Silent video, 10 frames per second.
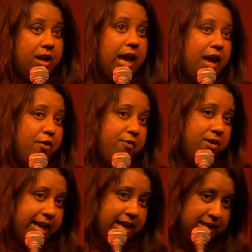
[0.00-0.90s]
how
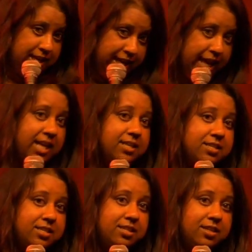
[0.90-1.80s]
far can he
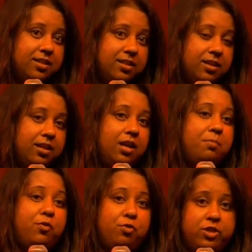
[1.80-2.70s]
get
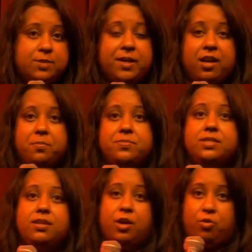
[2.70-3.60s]
before this
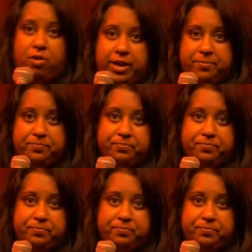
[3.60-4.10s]
becomes a crime?